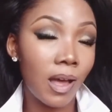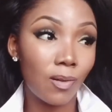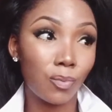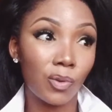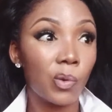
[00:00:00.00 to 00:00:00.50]

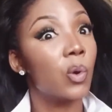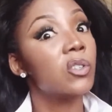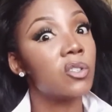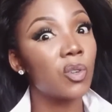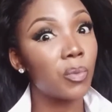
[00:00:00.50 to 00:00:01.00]
how
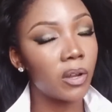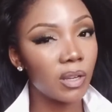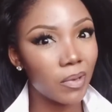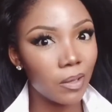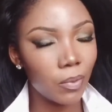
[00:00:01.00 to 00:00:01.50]
gorgeous your
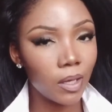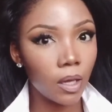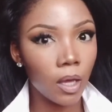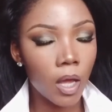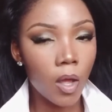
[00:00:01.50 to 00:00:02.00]
body may be,